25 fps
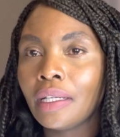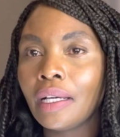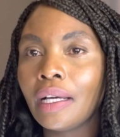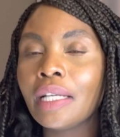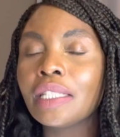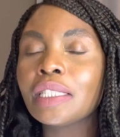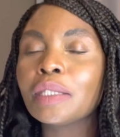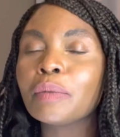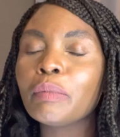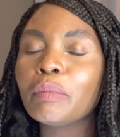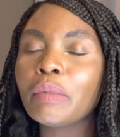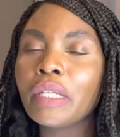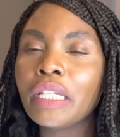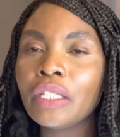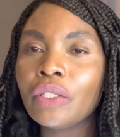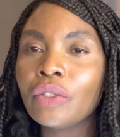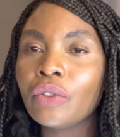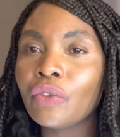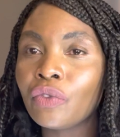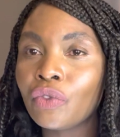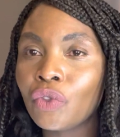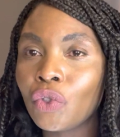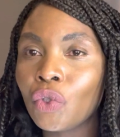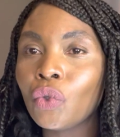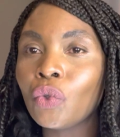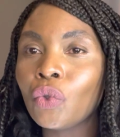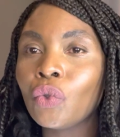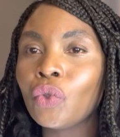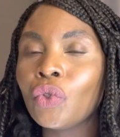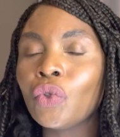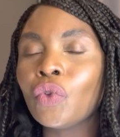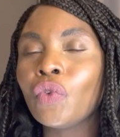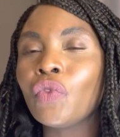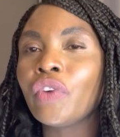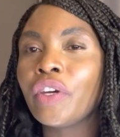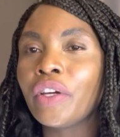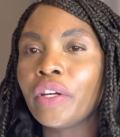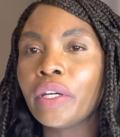As many of
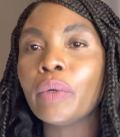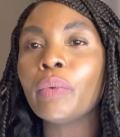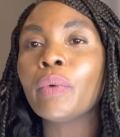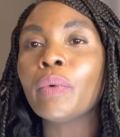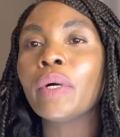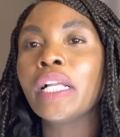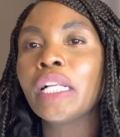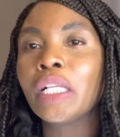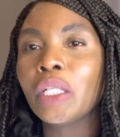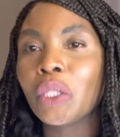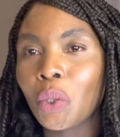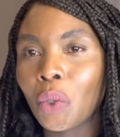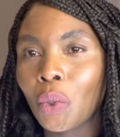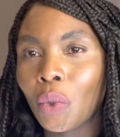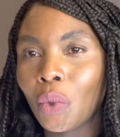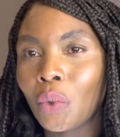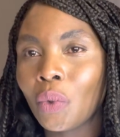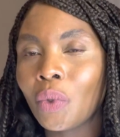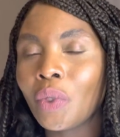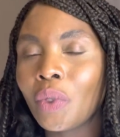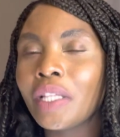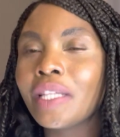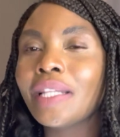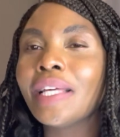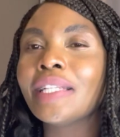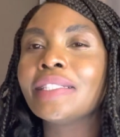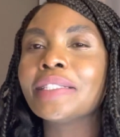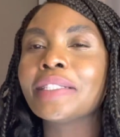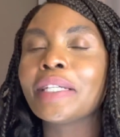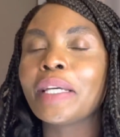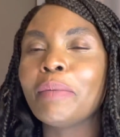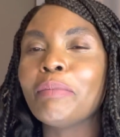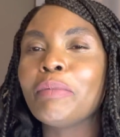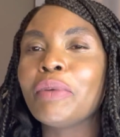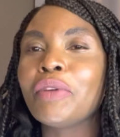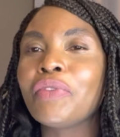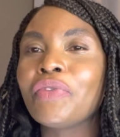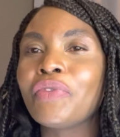you very well know that it
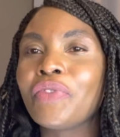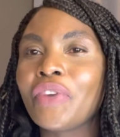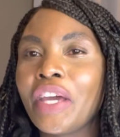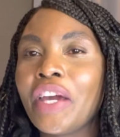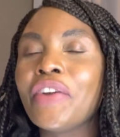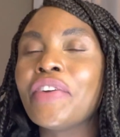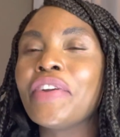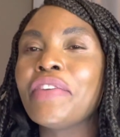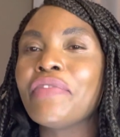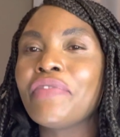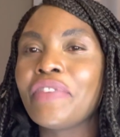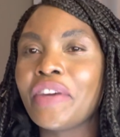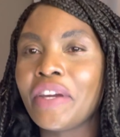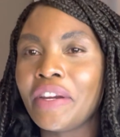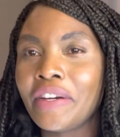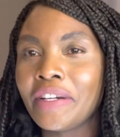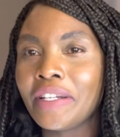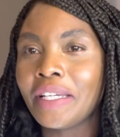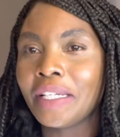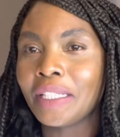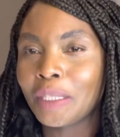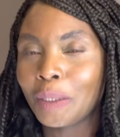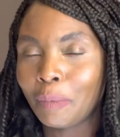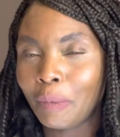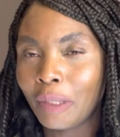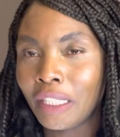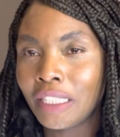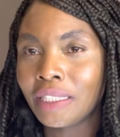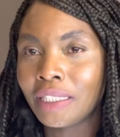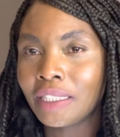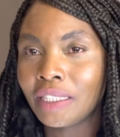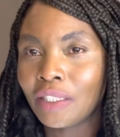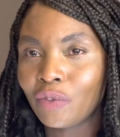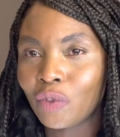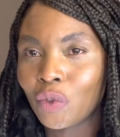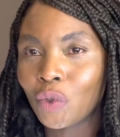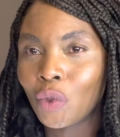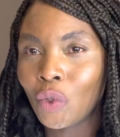can be very, very
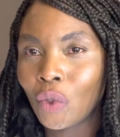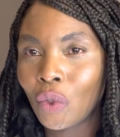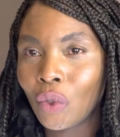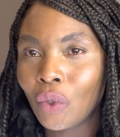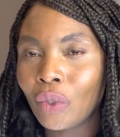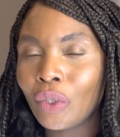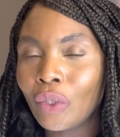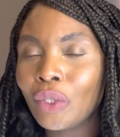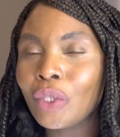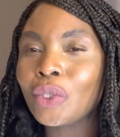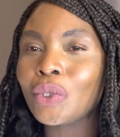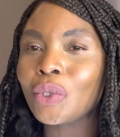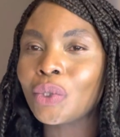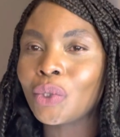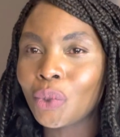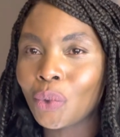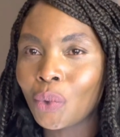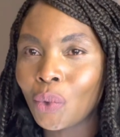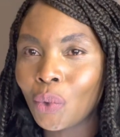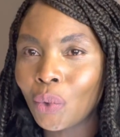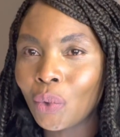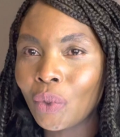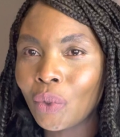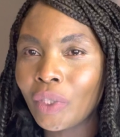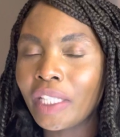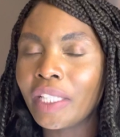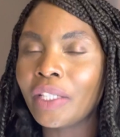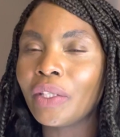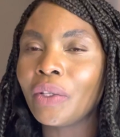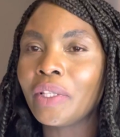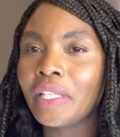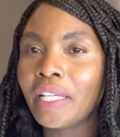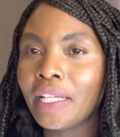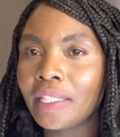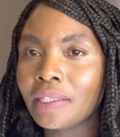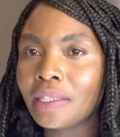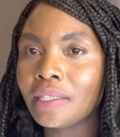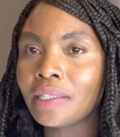expensive to go to school in the
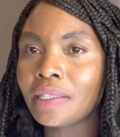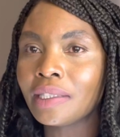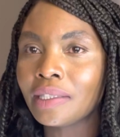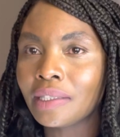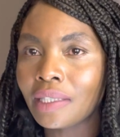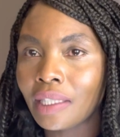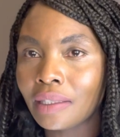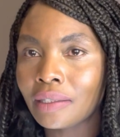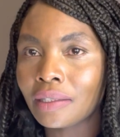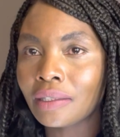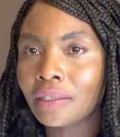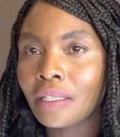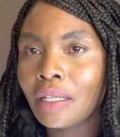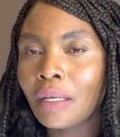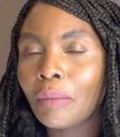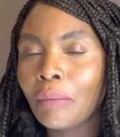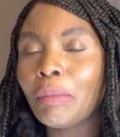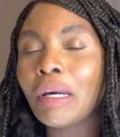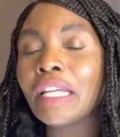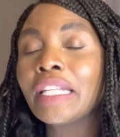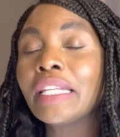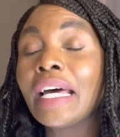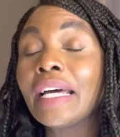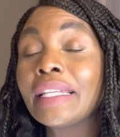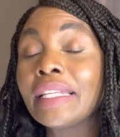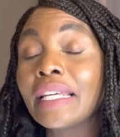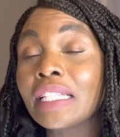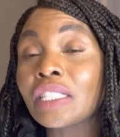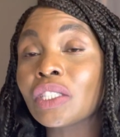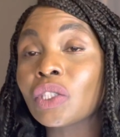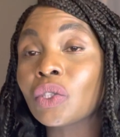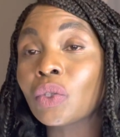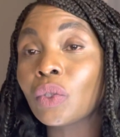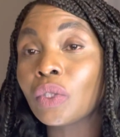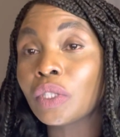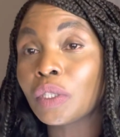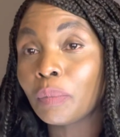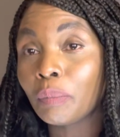United States. But that does
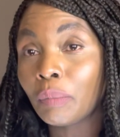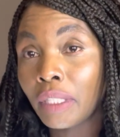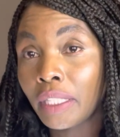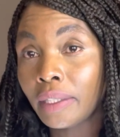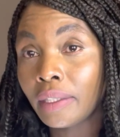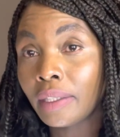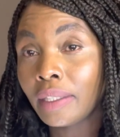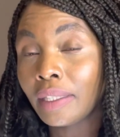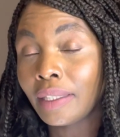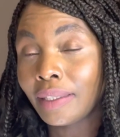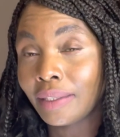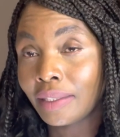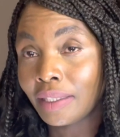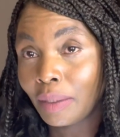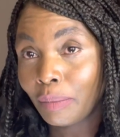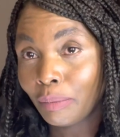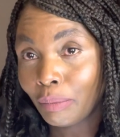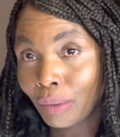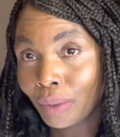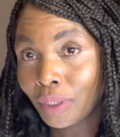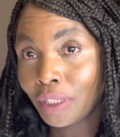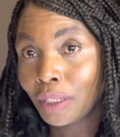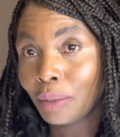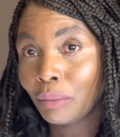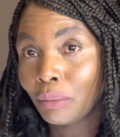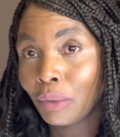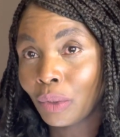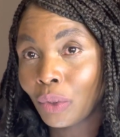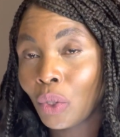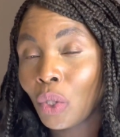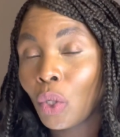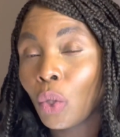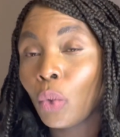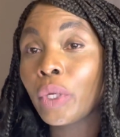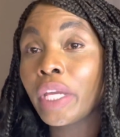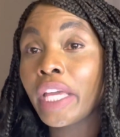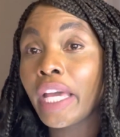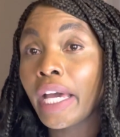not mean it's impossible.
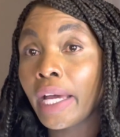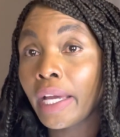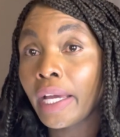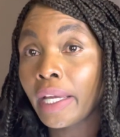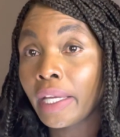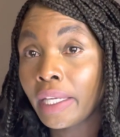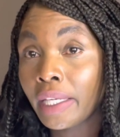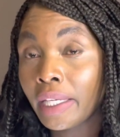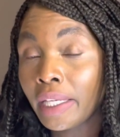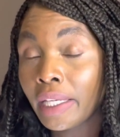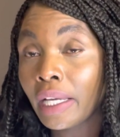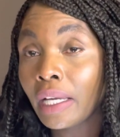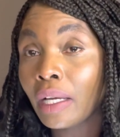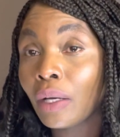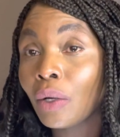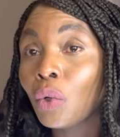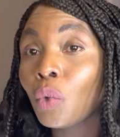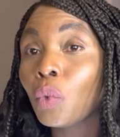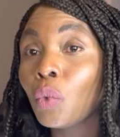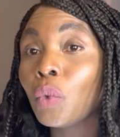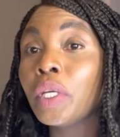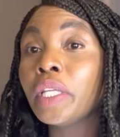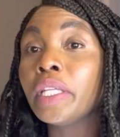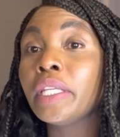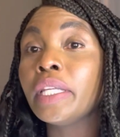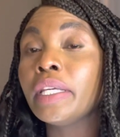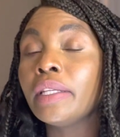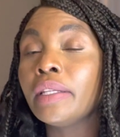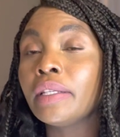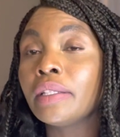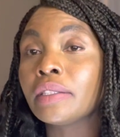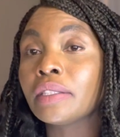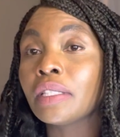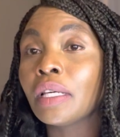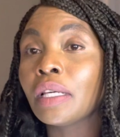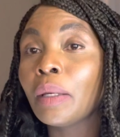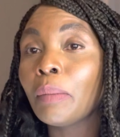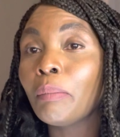We are here, we did
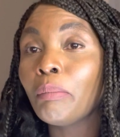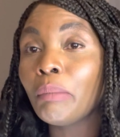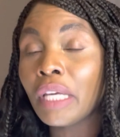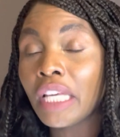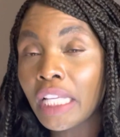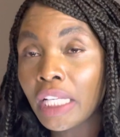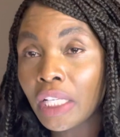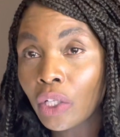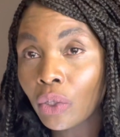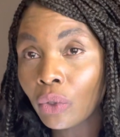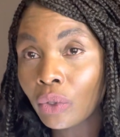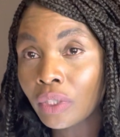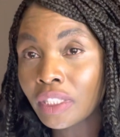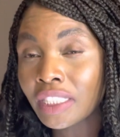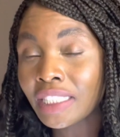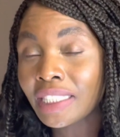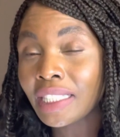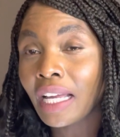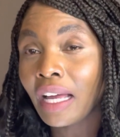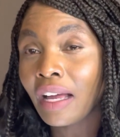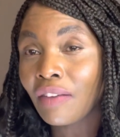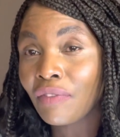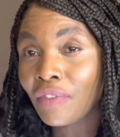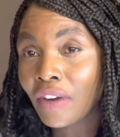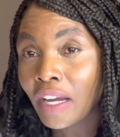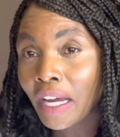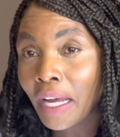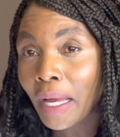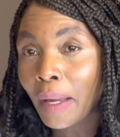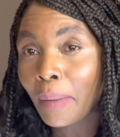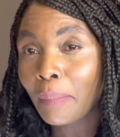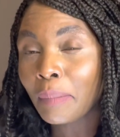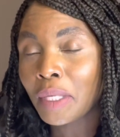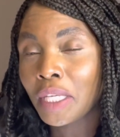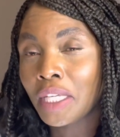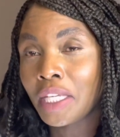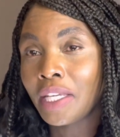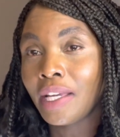it. Millions have
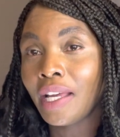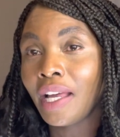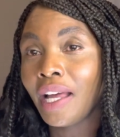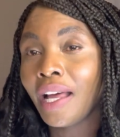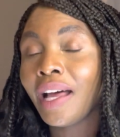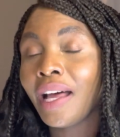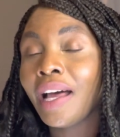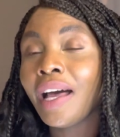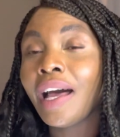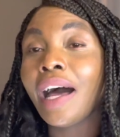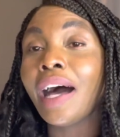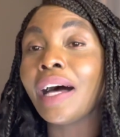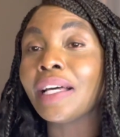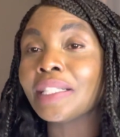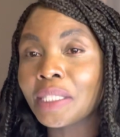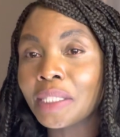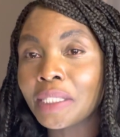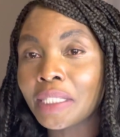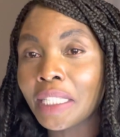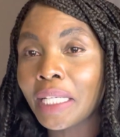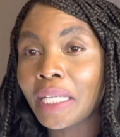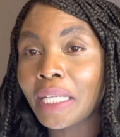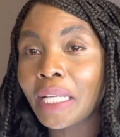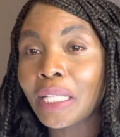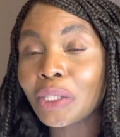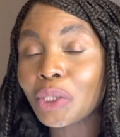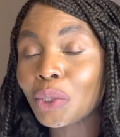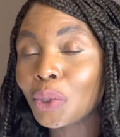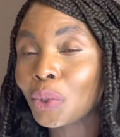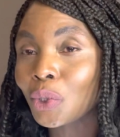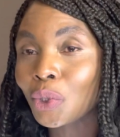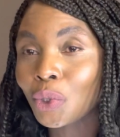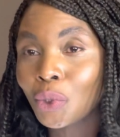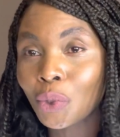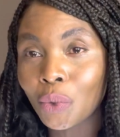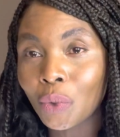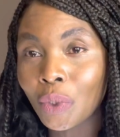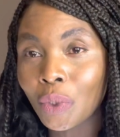come here as international
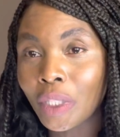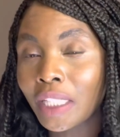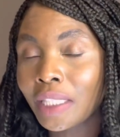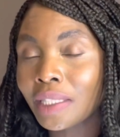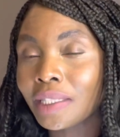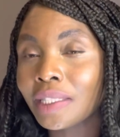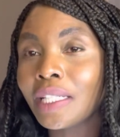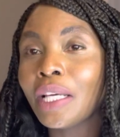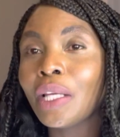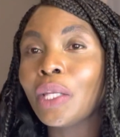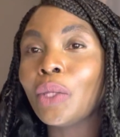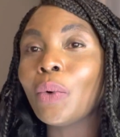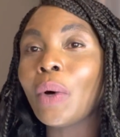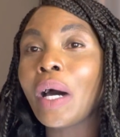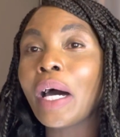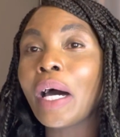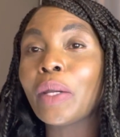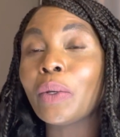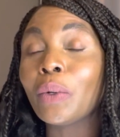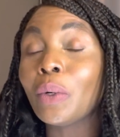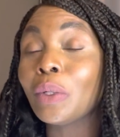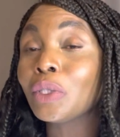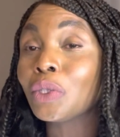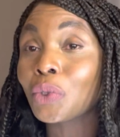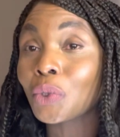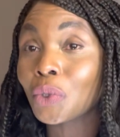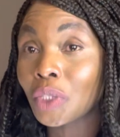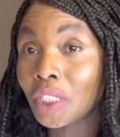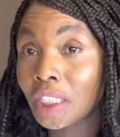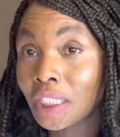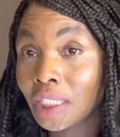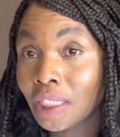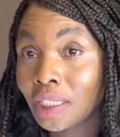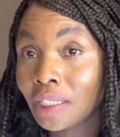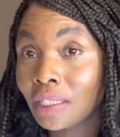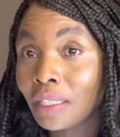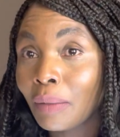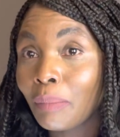students. They are not
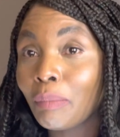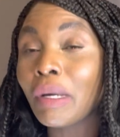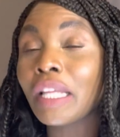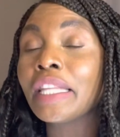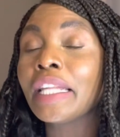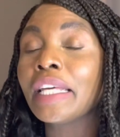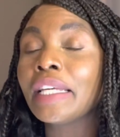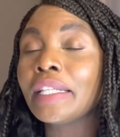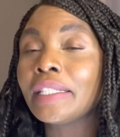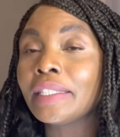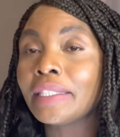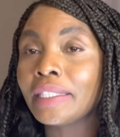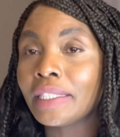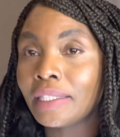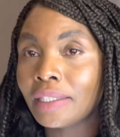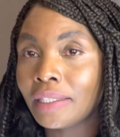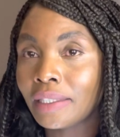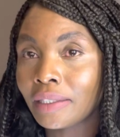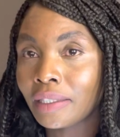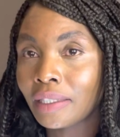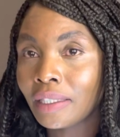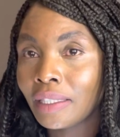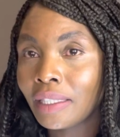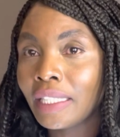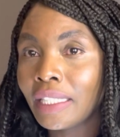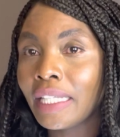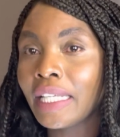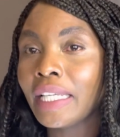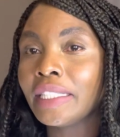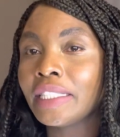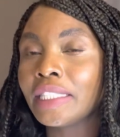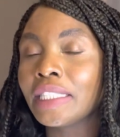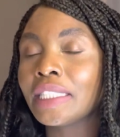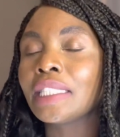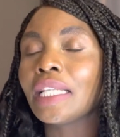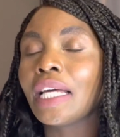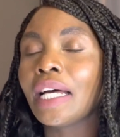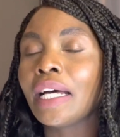rich, but they did it. They
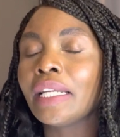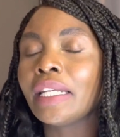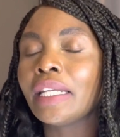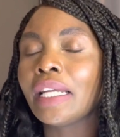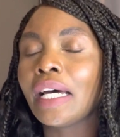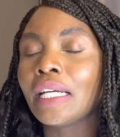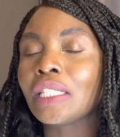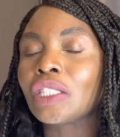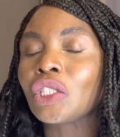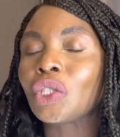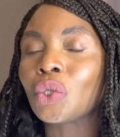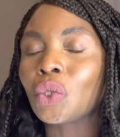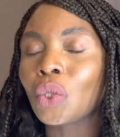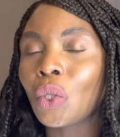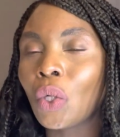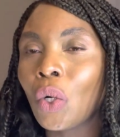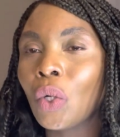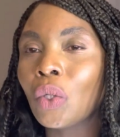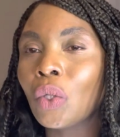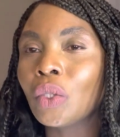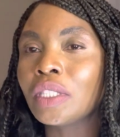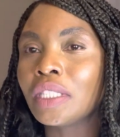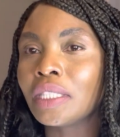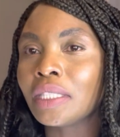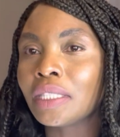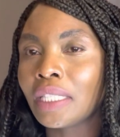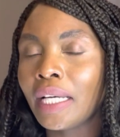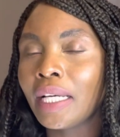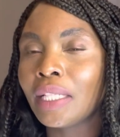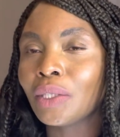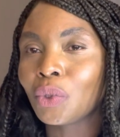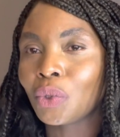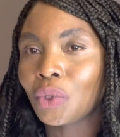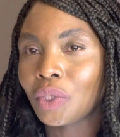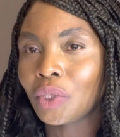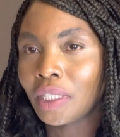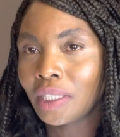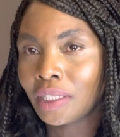just had a strong desire
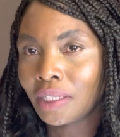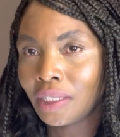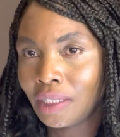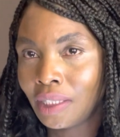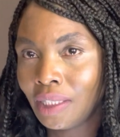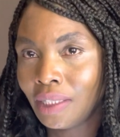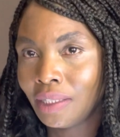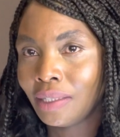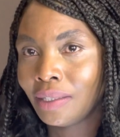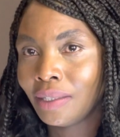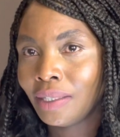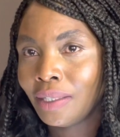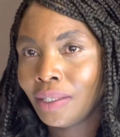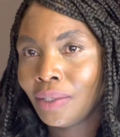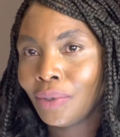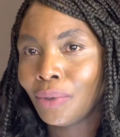to succeed.